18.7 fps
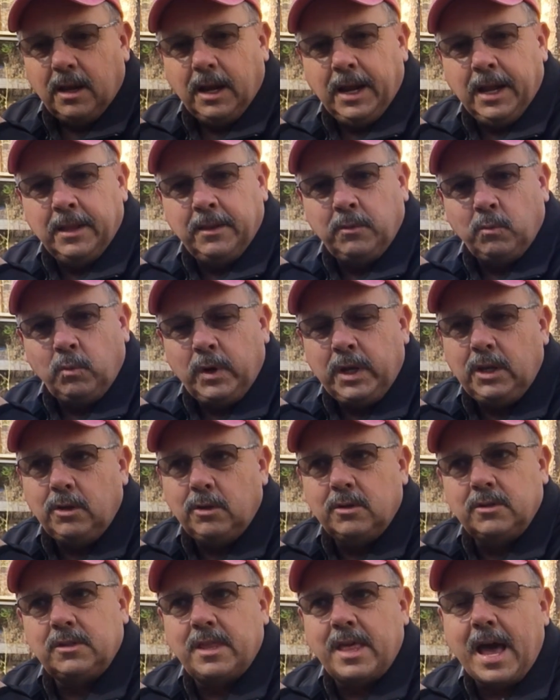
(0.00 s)
and we
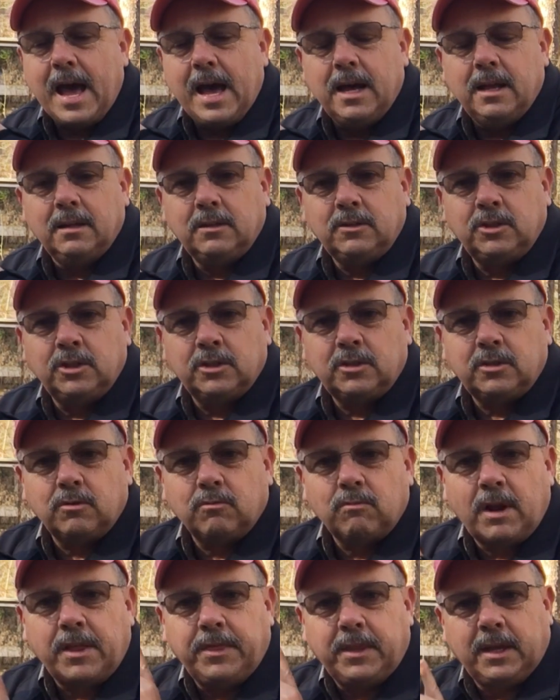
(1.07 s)
use that just to
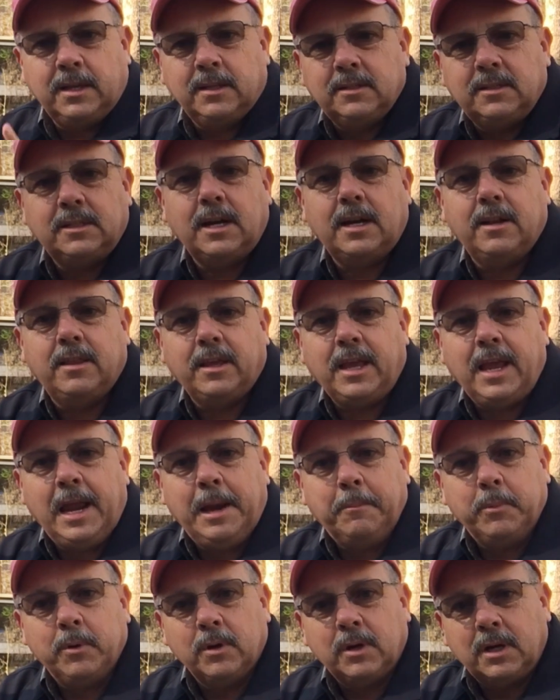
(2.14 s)
run the inside of the
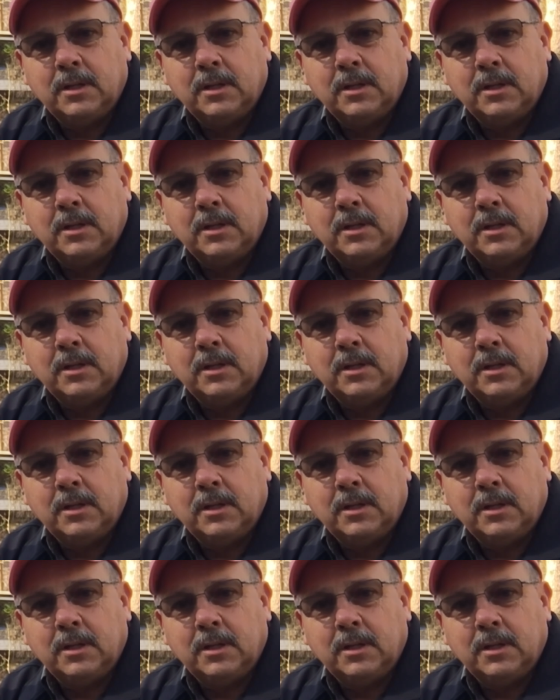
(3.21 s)
camper,